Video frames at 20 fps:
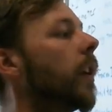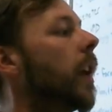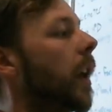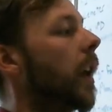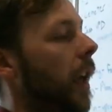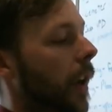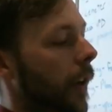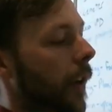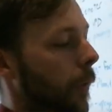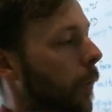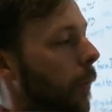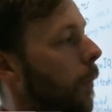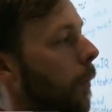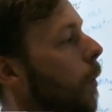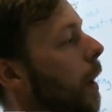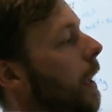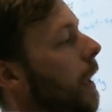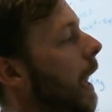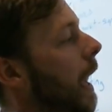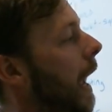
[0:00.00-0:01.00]
If
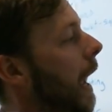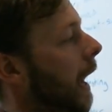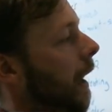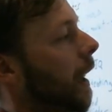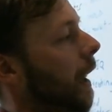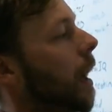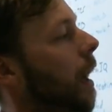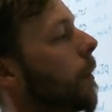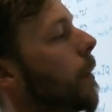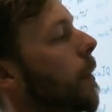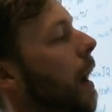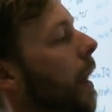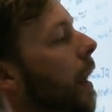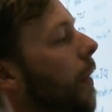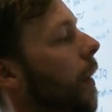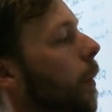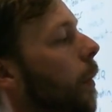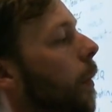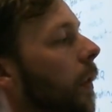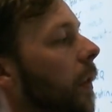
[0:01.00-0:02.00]
we had a command
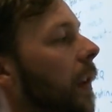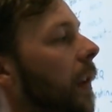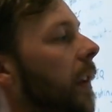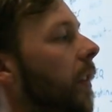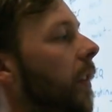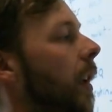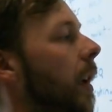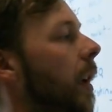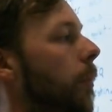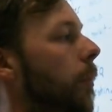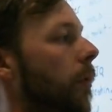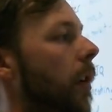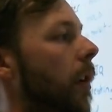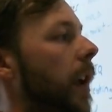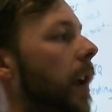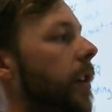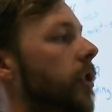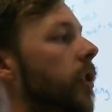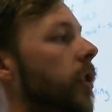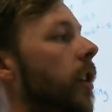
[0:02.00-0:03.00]
that was, let's say,
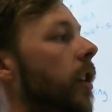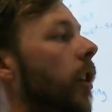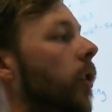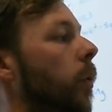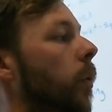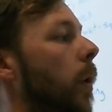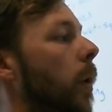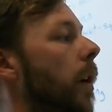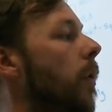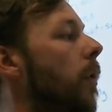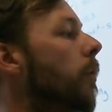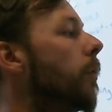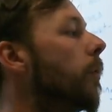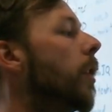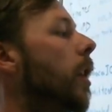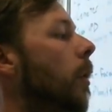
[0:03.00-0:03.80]
branch 12,